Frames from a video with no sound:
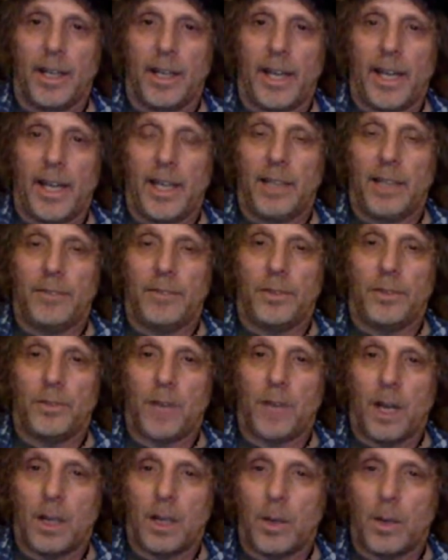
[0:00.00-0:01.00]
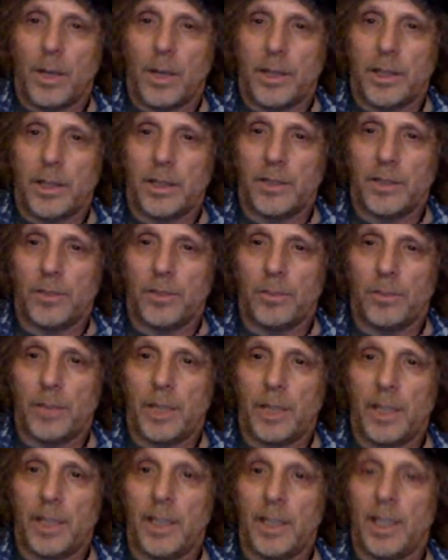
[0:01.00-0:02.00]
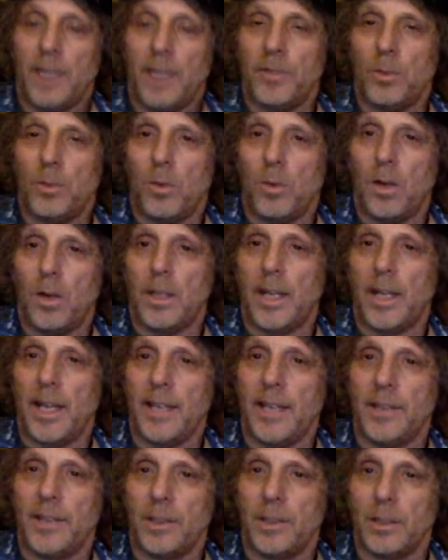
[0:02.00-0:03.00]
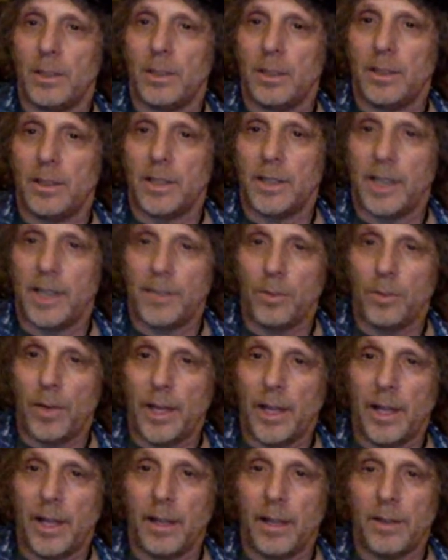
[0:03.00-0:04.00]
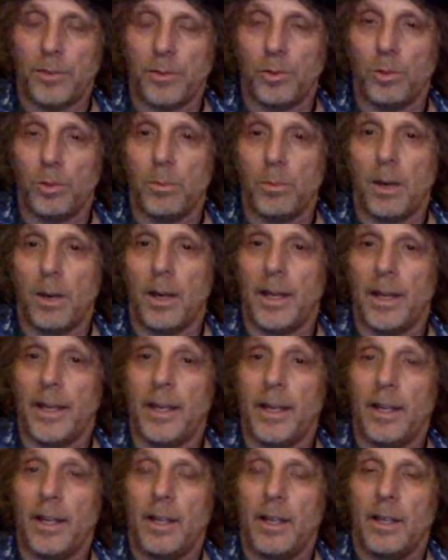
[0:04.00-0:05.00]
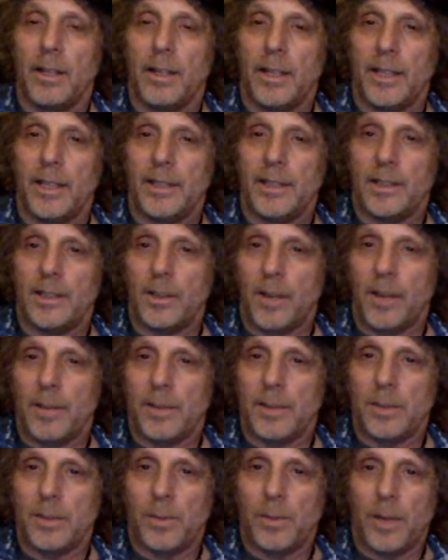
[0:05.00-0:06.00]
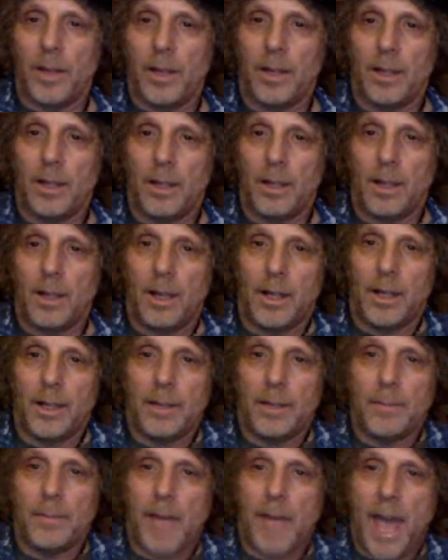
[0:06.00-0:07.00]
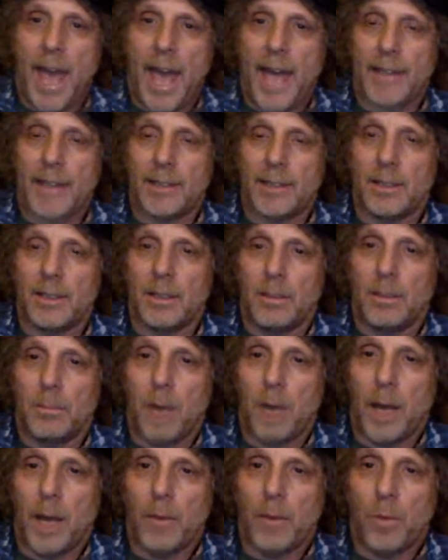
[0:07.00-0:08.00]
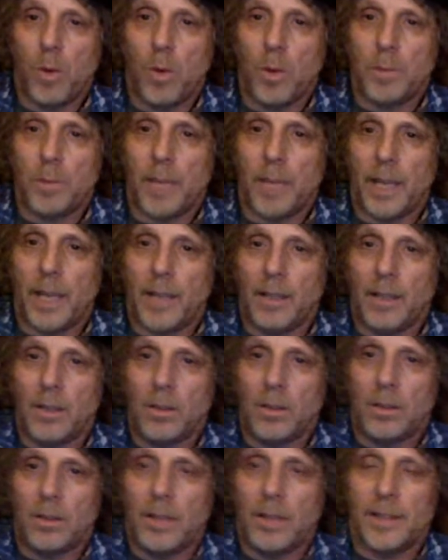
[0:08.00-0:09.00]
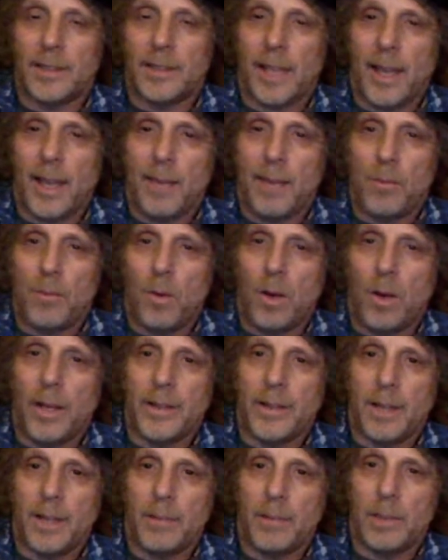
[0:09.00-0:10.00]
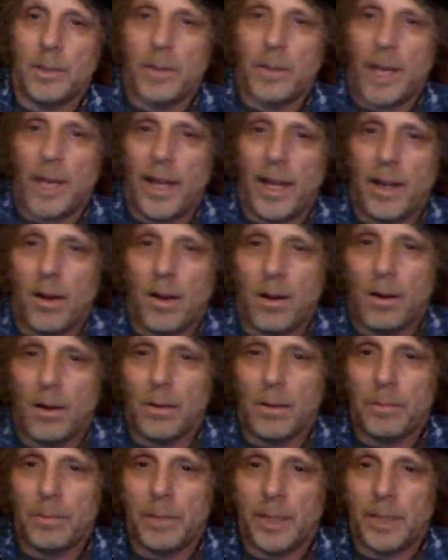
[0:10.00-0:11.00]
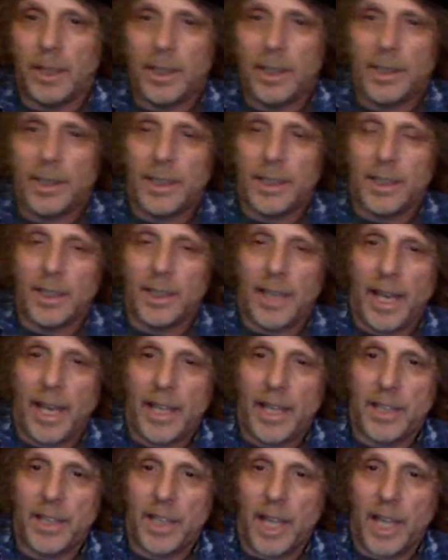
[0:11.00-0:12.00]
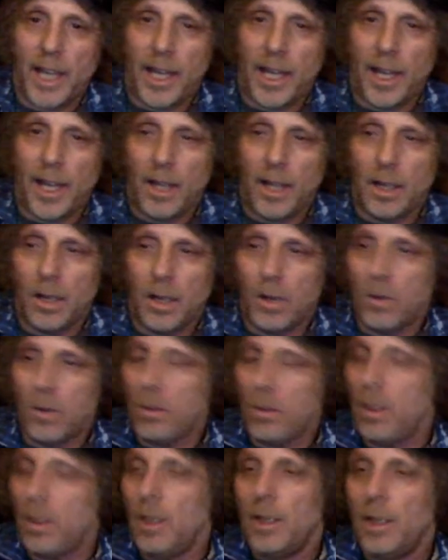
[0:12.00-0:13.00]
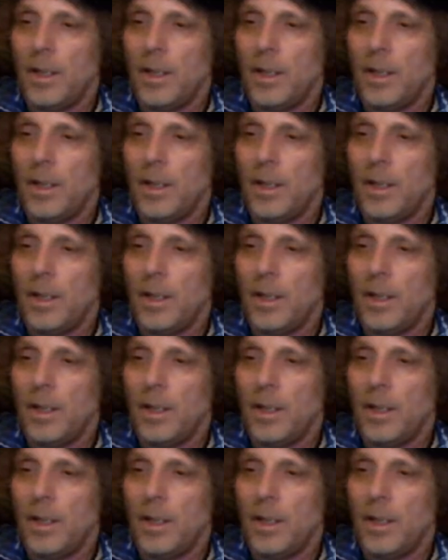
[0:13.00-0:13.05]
And if you've got questions for me, if you want to enter the giveaway through my Instagram as well, I am at My Warped Halo. That's MYWARPEDHALO.